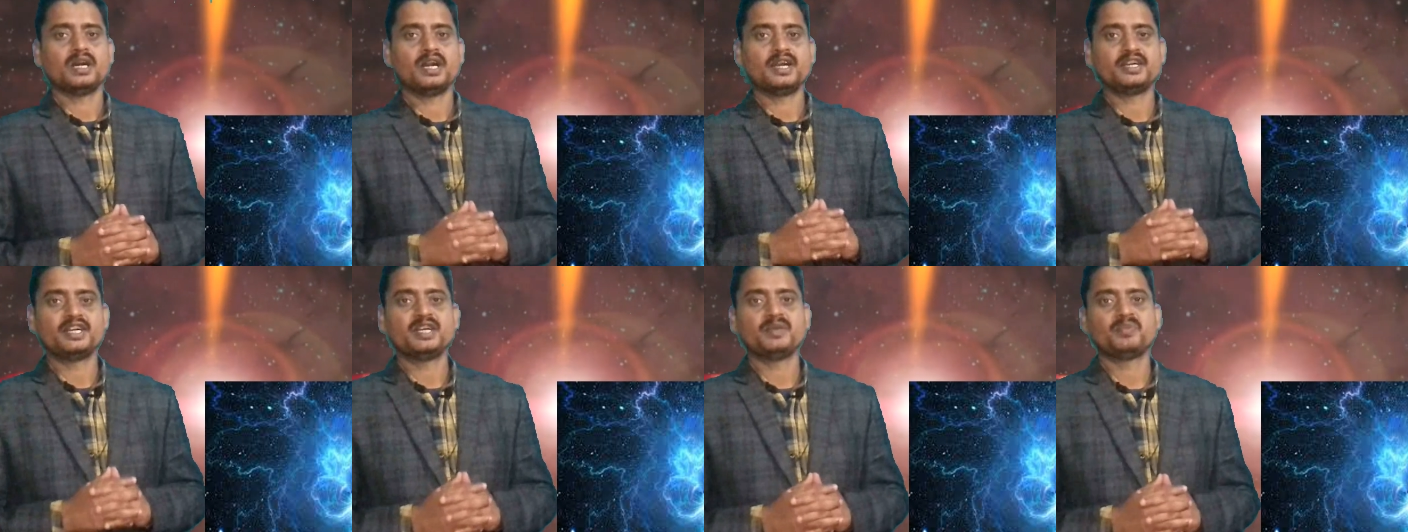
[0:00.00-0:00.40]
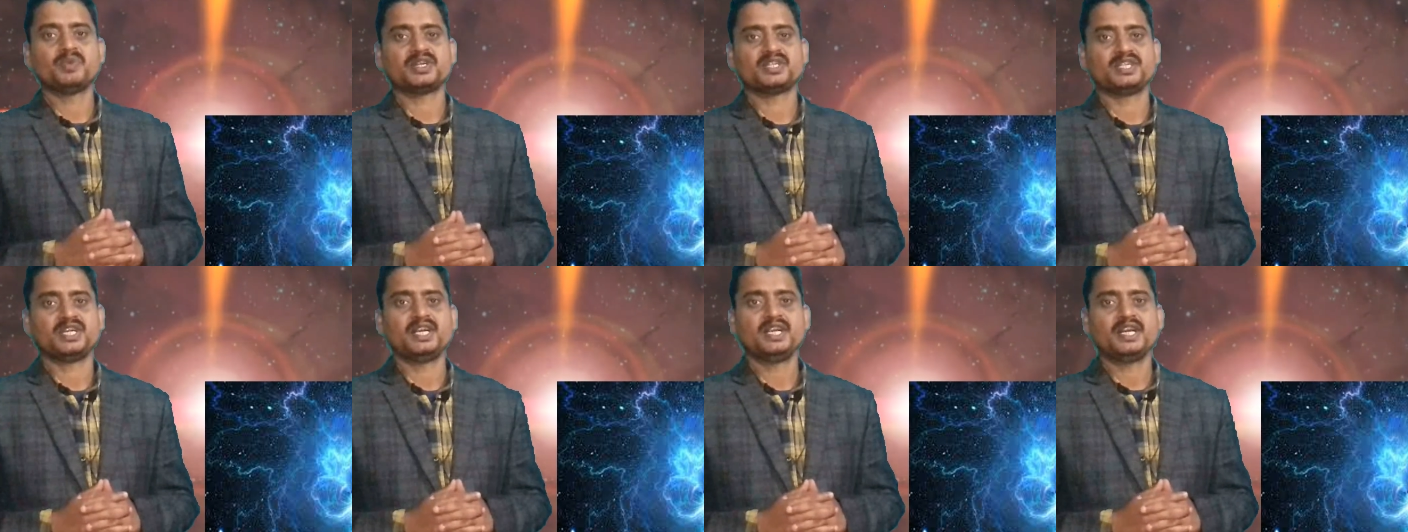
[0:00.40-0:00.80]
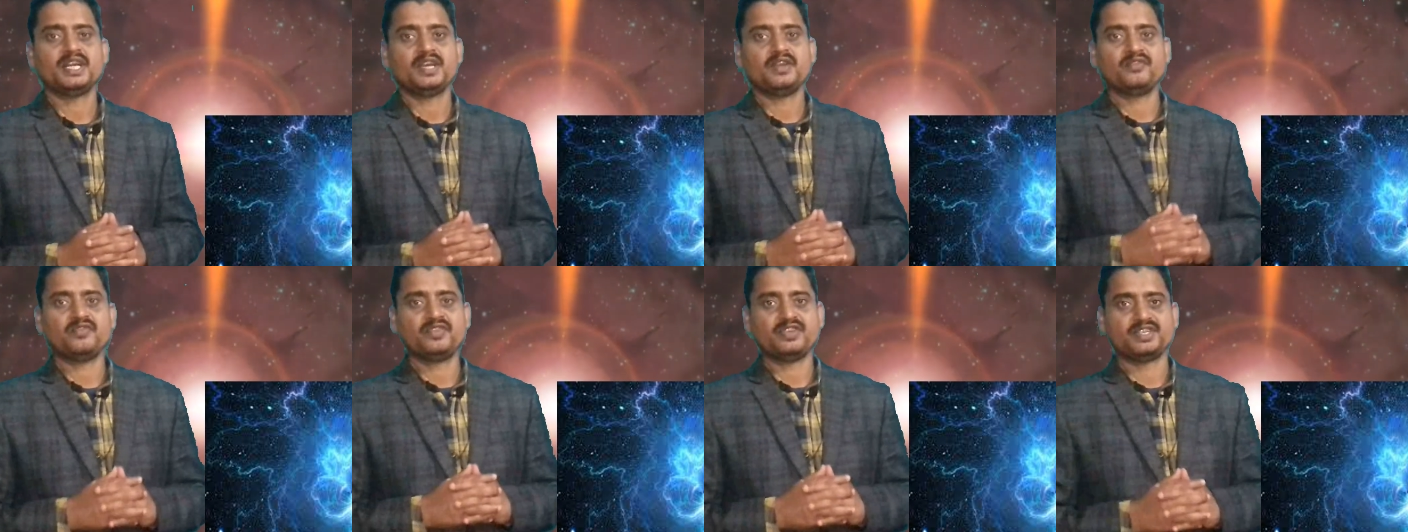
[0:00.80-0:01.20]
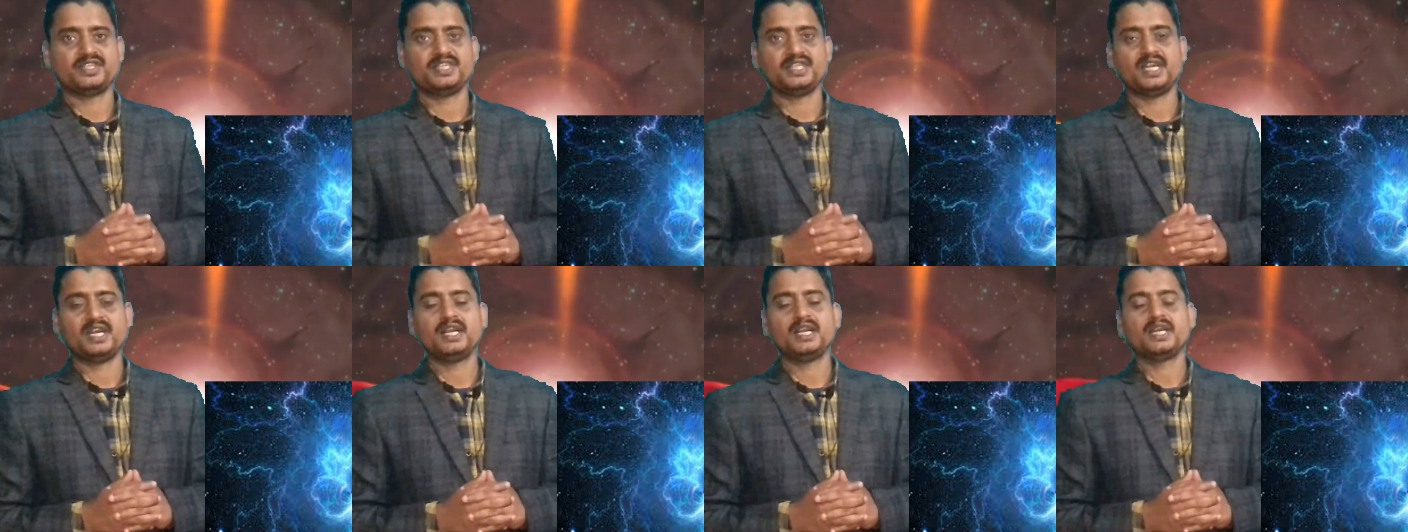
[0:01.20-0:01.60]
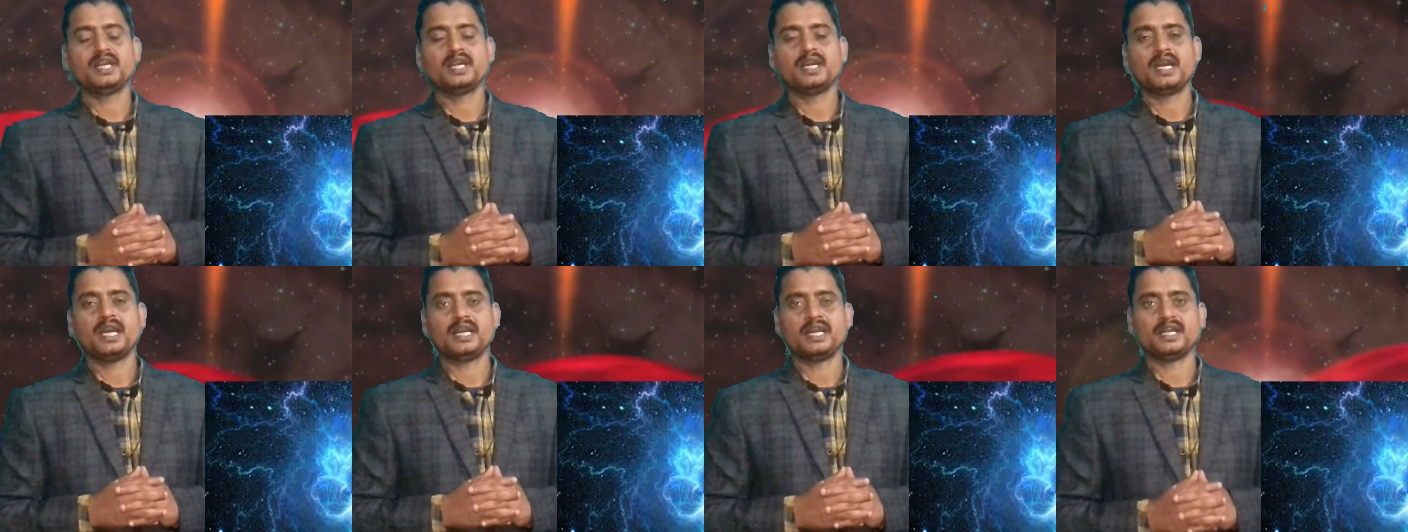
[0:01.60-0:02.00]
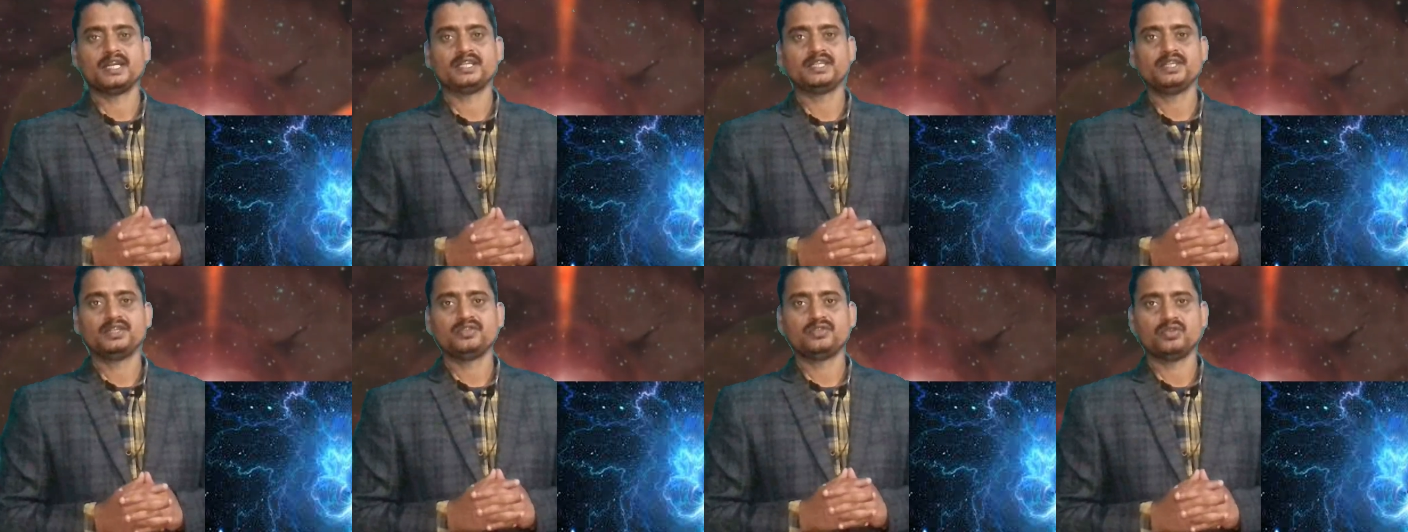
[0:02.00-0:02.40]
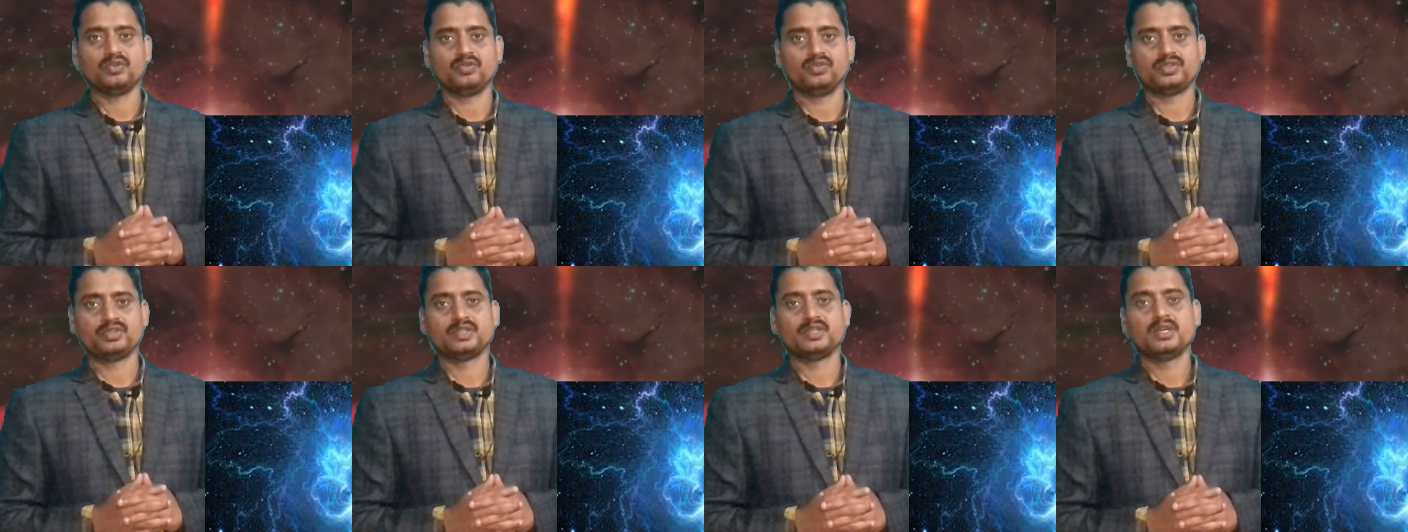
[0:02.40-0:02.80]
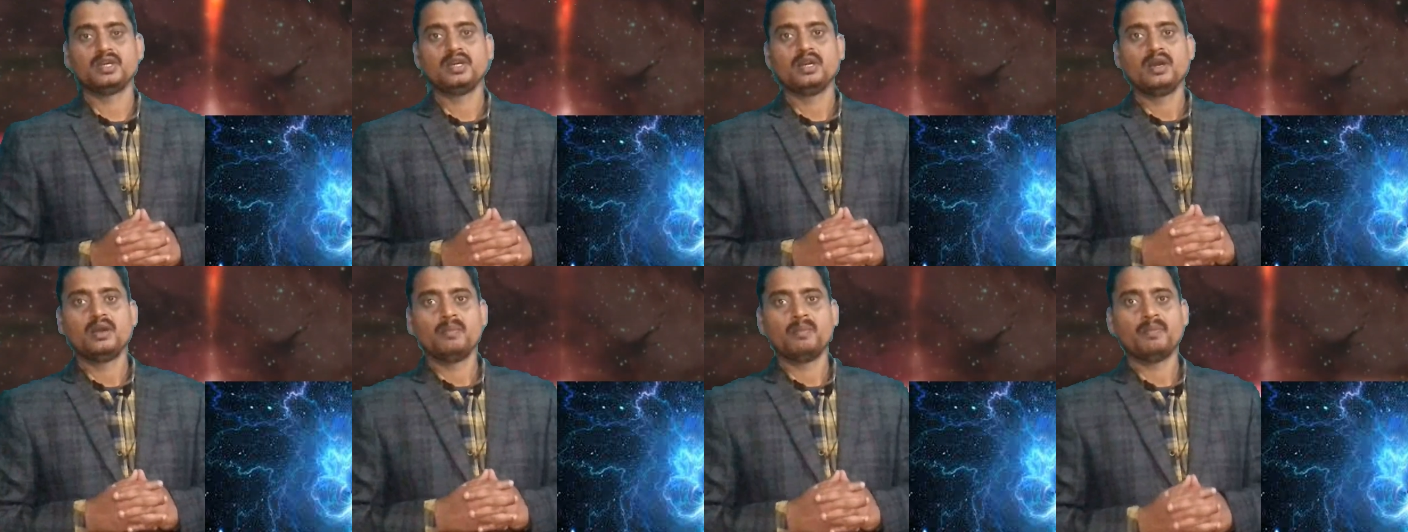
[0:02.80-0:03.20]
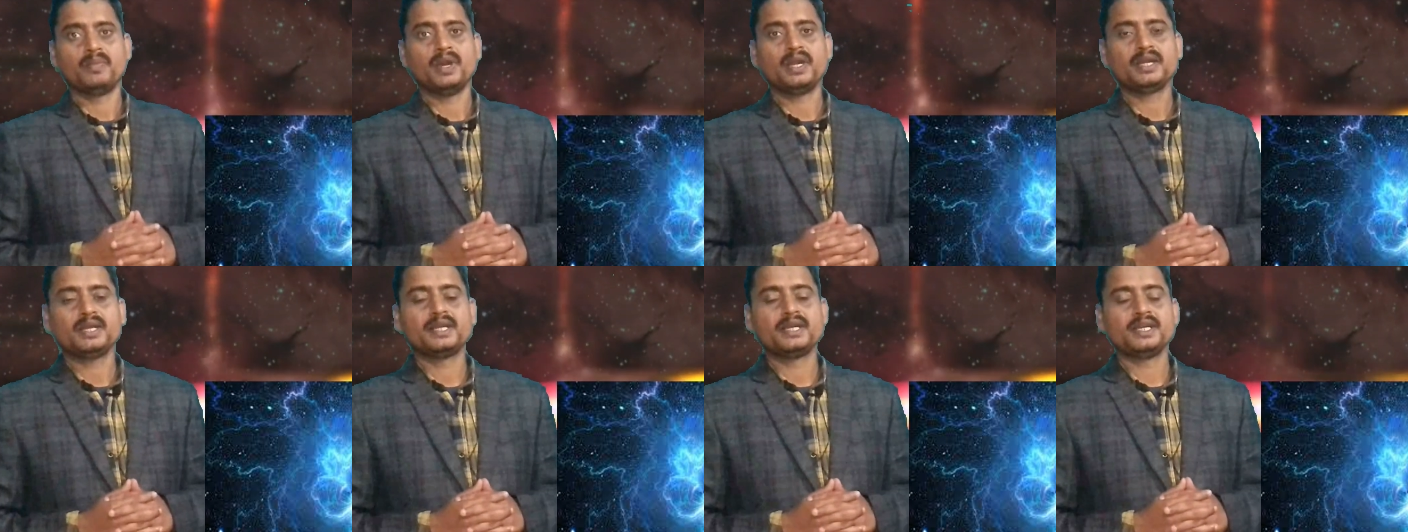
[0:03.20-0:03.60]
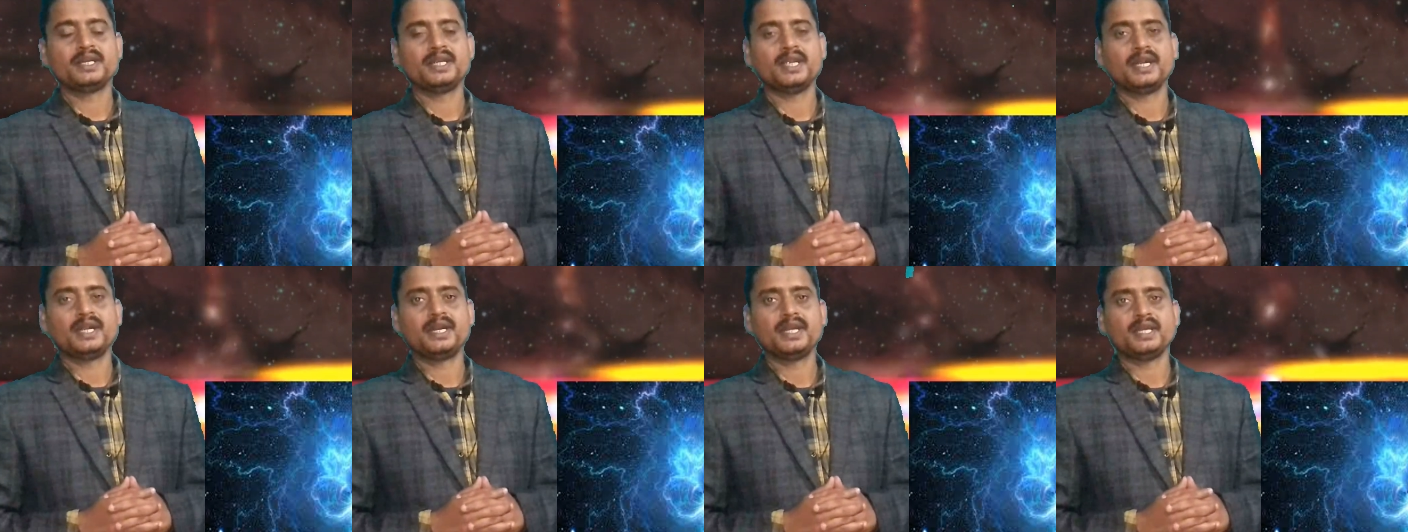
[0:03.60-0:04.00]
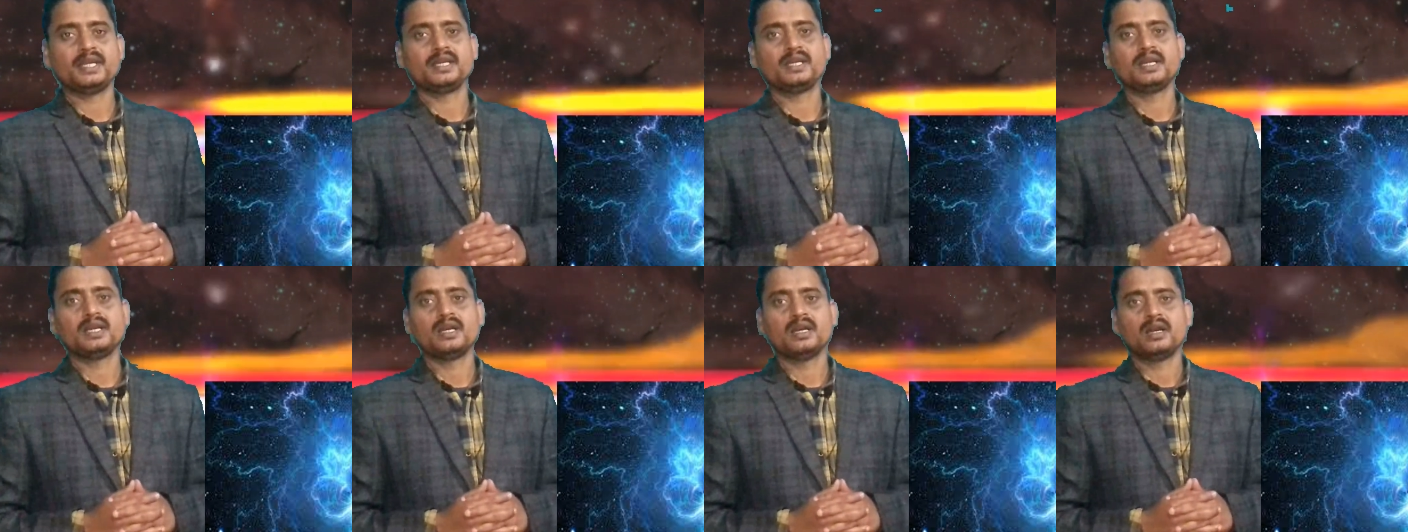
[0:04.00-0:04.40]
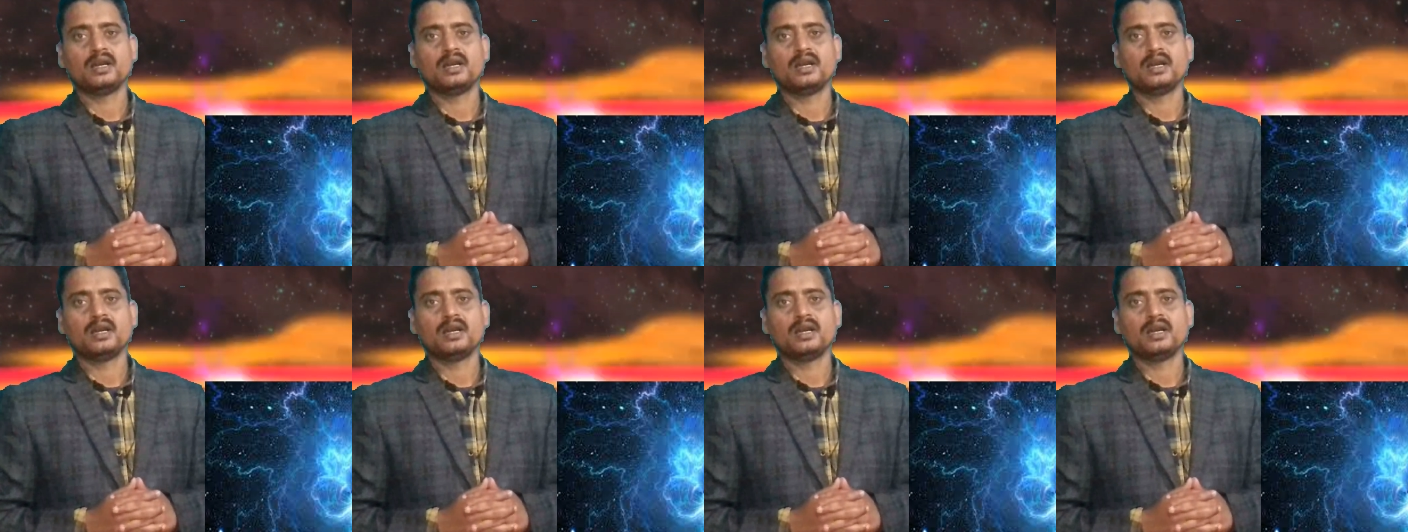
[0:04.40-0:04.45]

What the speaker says: 100% efficient energy source, but creating